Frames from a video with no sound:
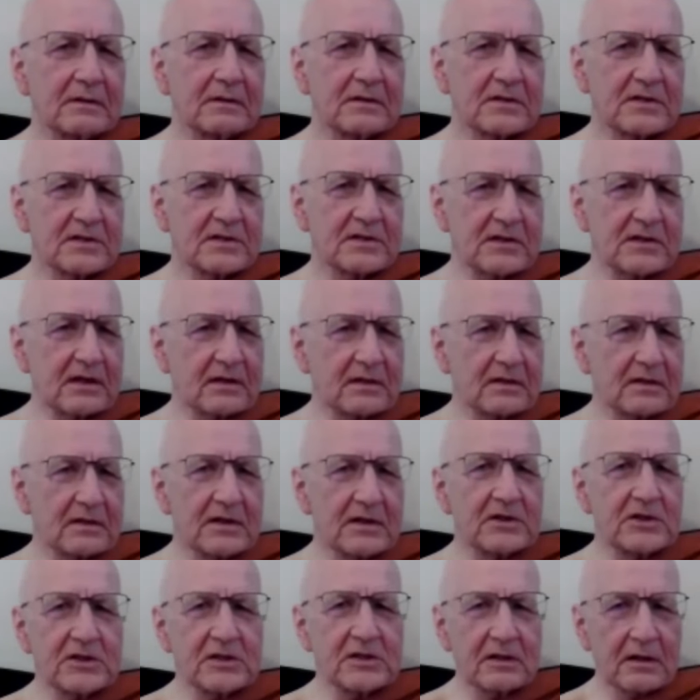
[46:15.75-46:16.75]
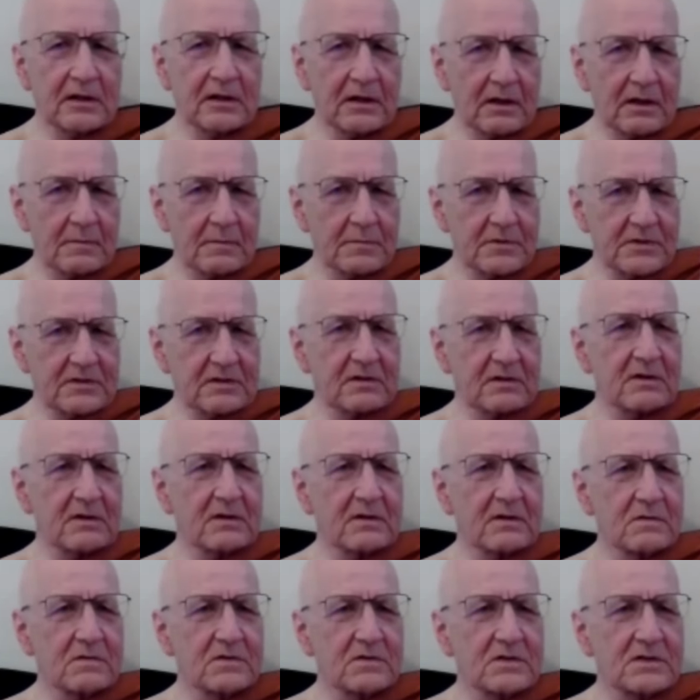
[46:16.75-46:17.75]
this is a condition that comes and
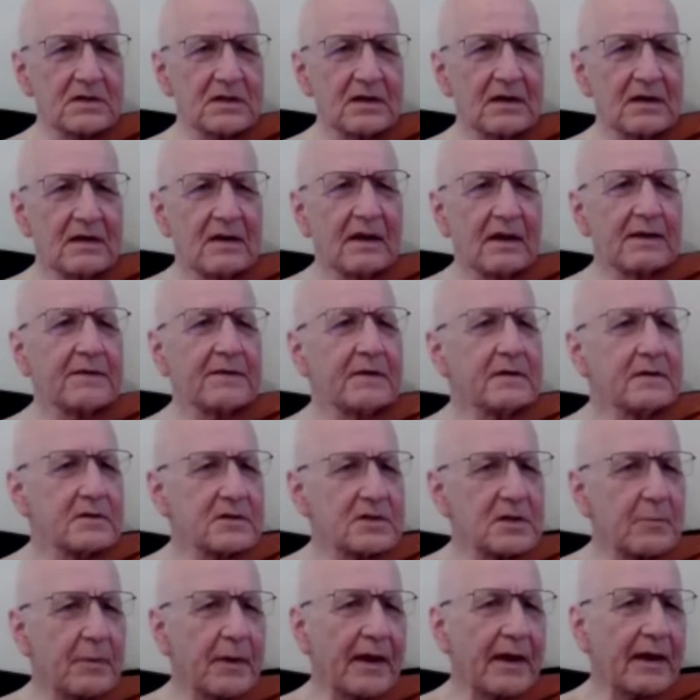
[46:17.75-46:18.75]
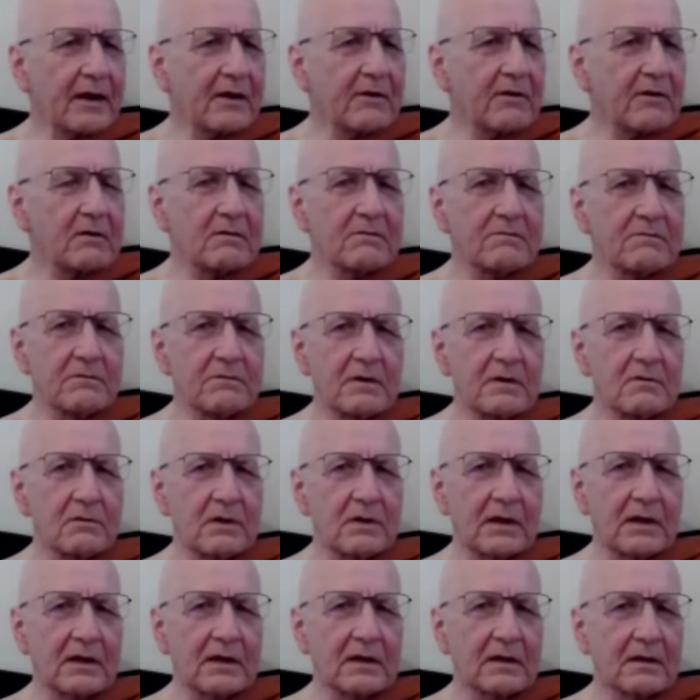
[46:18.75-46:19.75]
goes. And then there's the background of
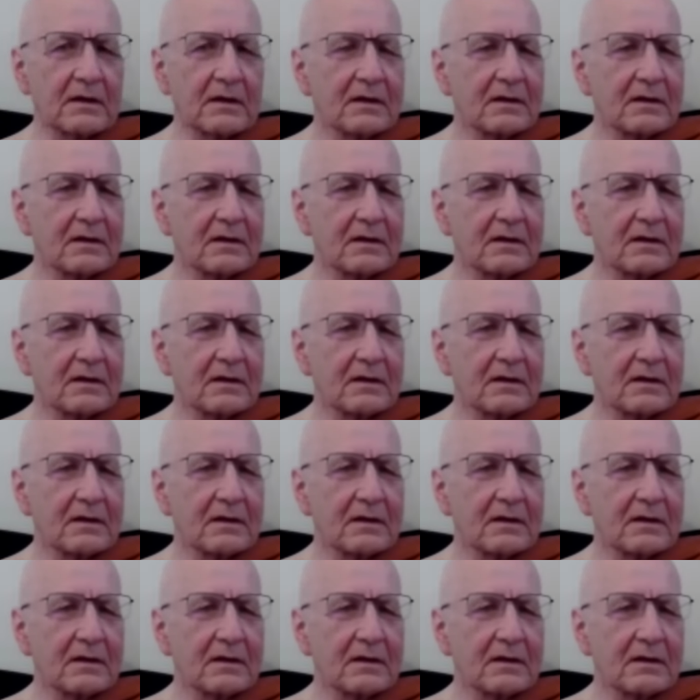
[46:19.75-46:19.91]
knowing.